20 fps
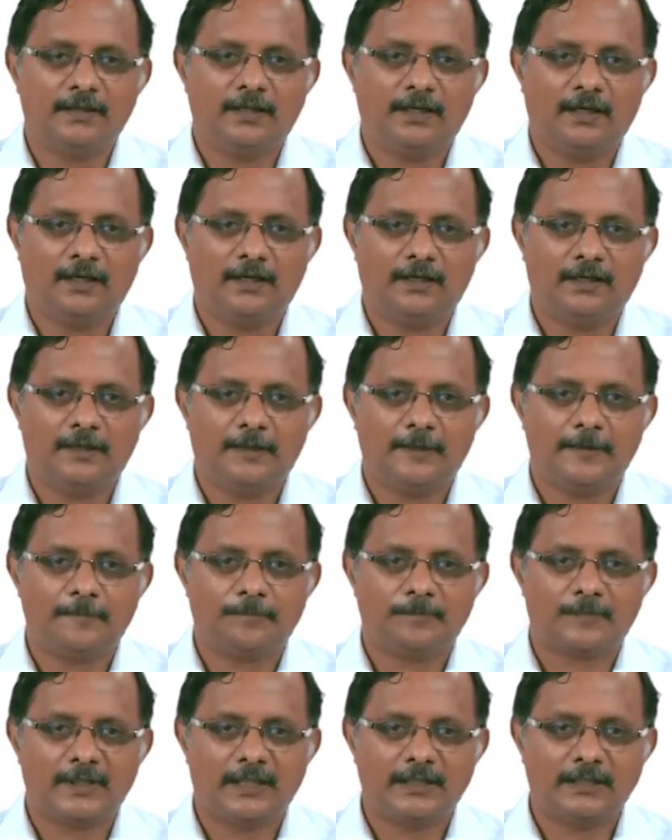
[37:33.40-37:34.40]

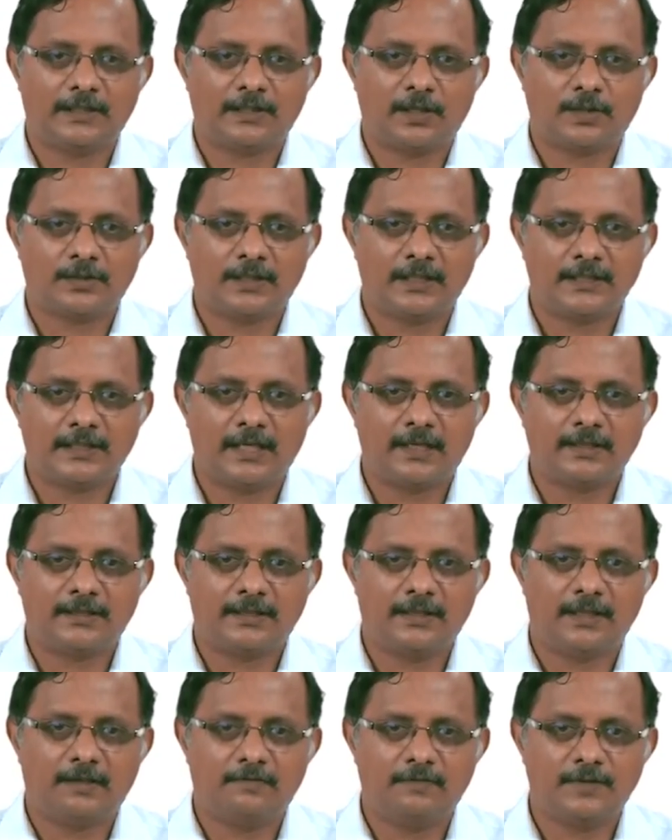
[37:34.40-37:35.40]
Then there is also
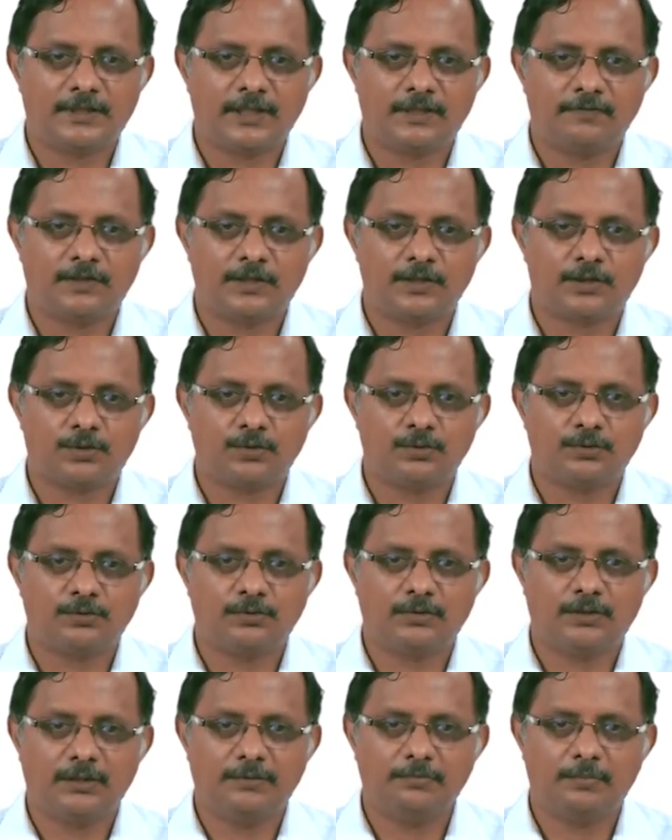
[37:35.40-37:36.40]
dysarthria, which refers
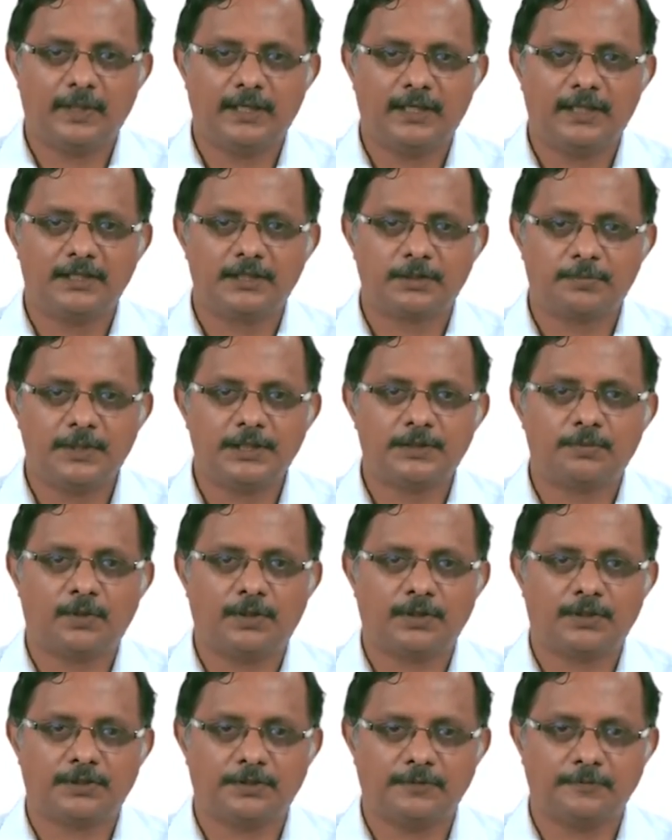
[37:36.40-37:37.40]
to impaired speech
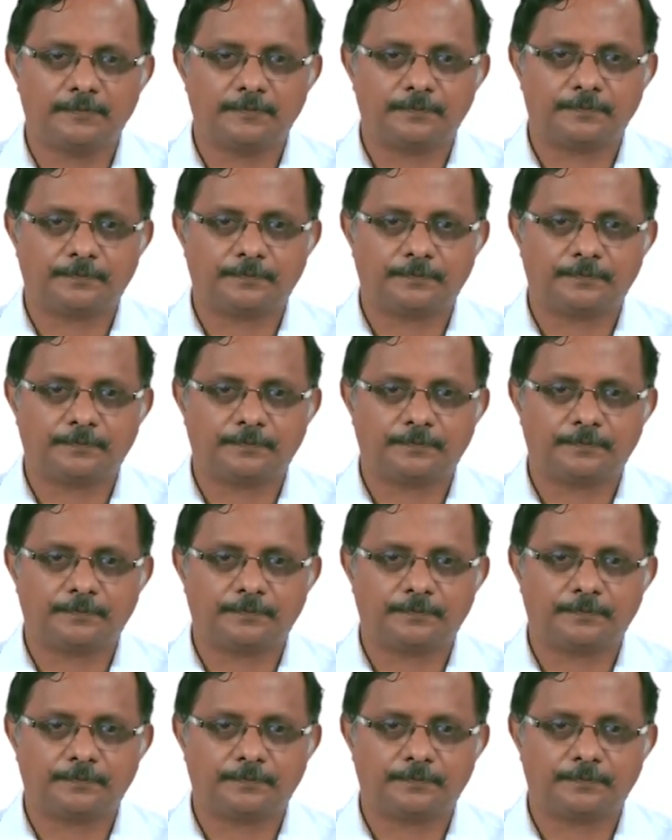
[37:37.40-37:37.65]
production.